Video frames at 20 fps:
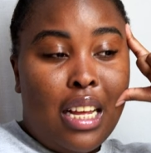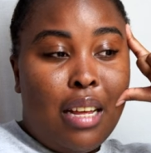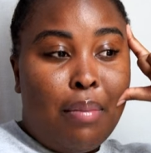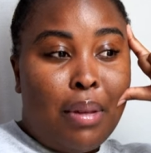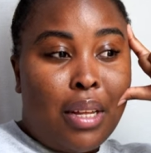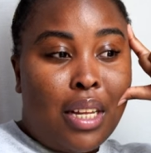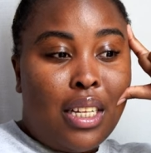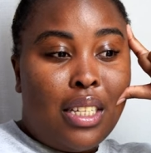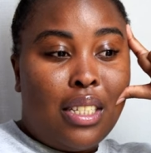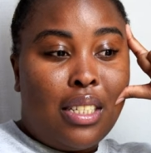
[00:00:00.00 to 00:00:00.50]

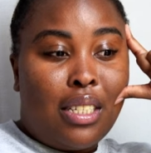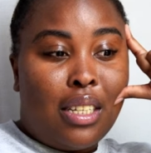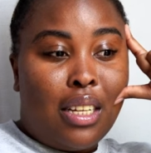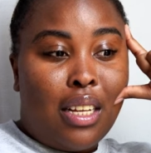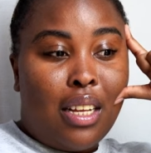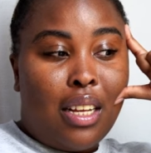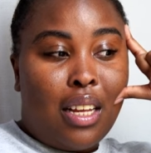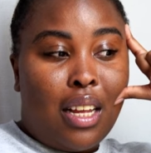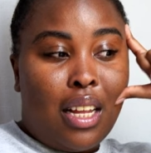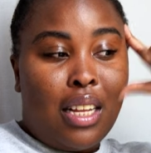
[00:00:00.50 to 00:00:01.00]
Because
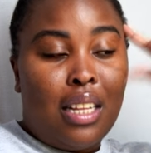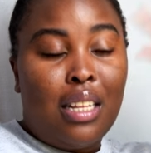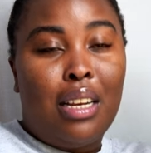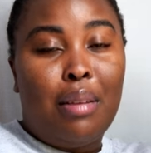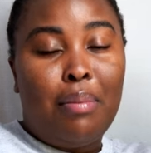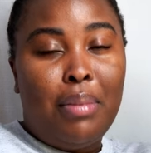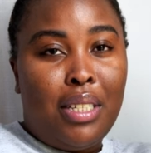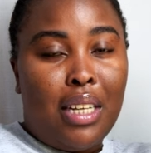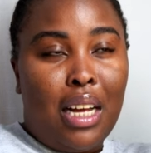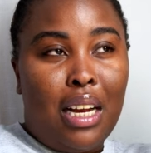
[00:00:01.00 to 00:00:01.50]

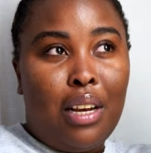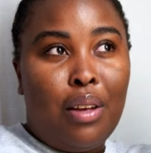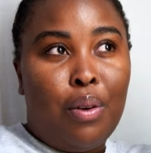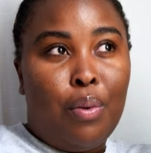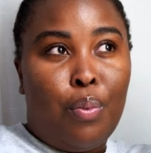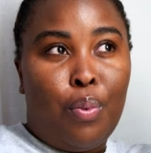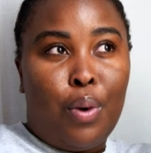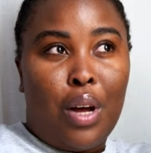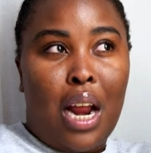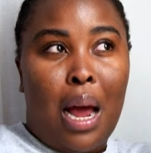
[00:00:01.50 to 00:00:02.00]
let me tell you
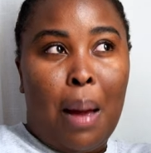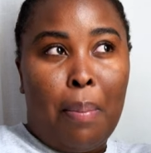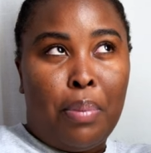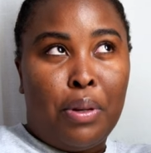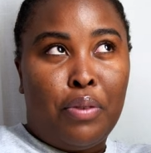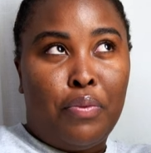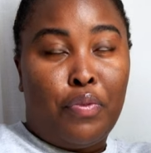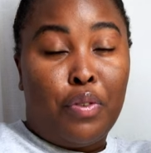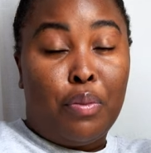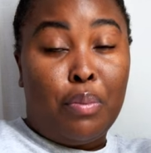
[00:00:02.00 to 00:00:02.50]
what
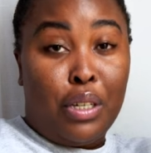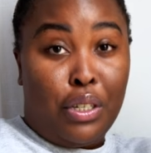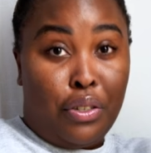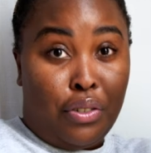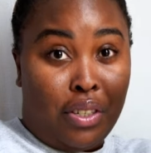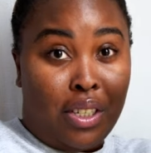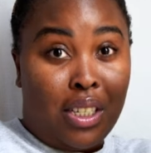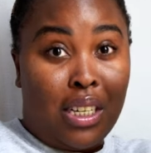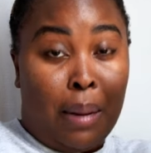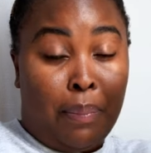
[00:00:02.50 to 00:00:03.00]
happened for me
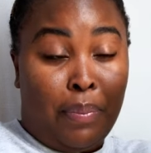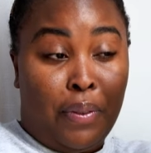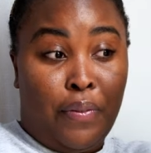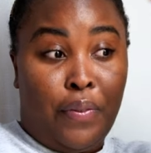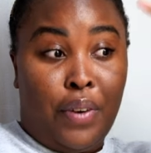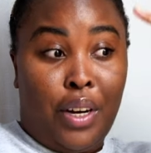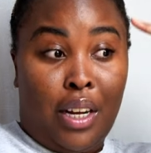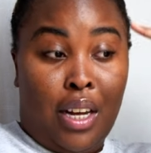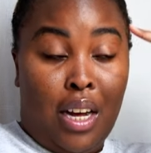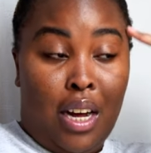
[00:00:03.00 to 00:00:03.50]
to snap the
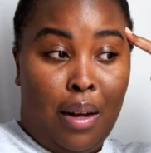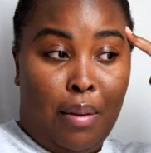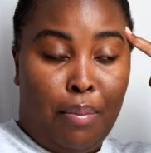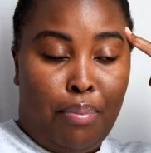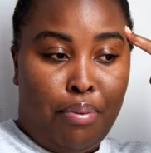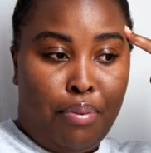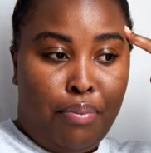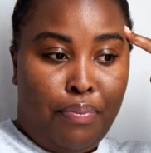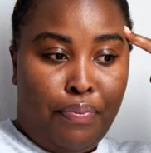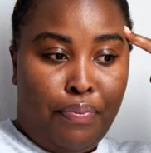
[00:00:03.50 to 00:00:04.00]
fuck up.